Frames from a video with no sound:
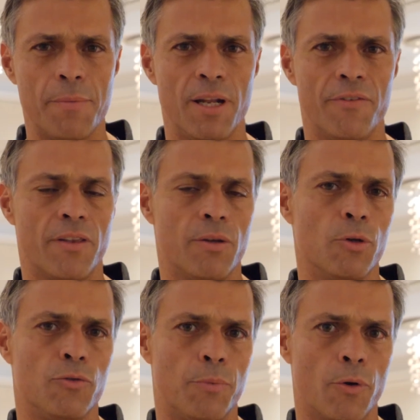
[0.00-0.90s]
I believe that the
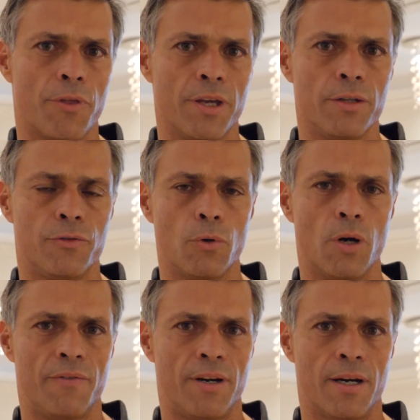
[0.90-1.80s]
most important thing is to
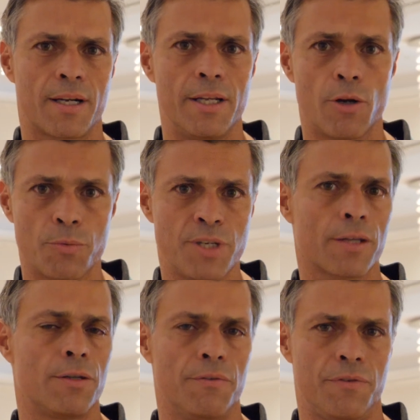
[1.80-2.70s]
have a clear
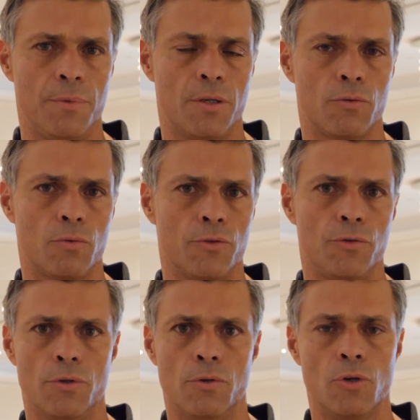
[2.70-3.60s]
objective, because once
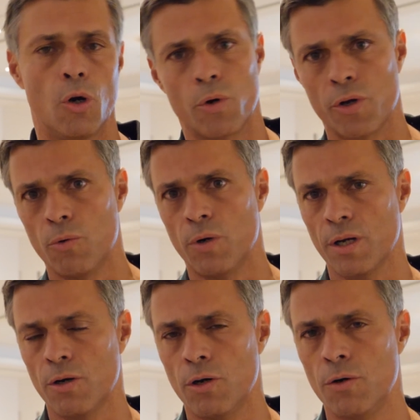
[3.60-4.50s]
you know where you want
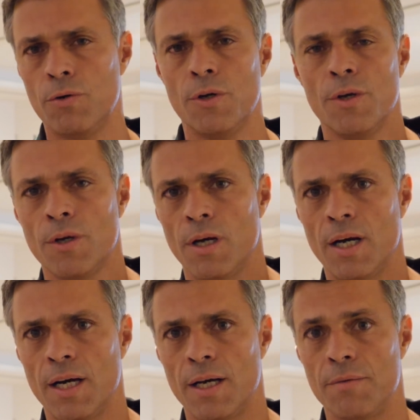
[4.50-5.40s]
to go,
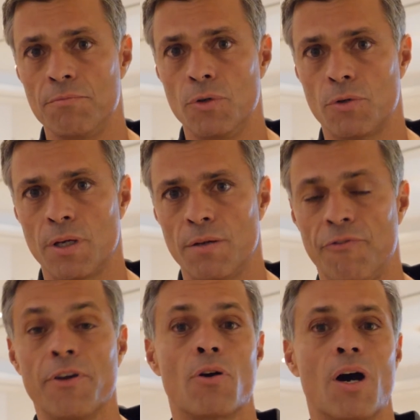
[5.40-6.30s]
uh, you can
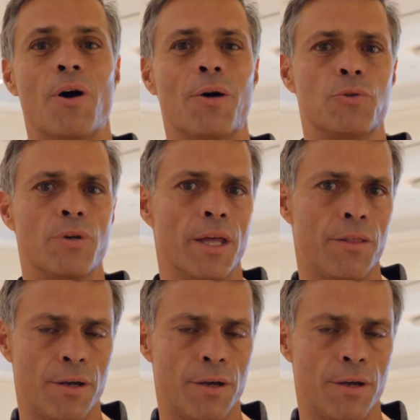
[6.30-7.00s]
figure out how to get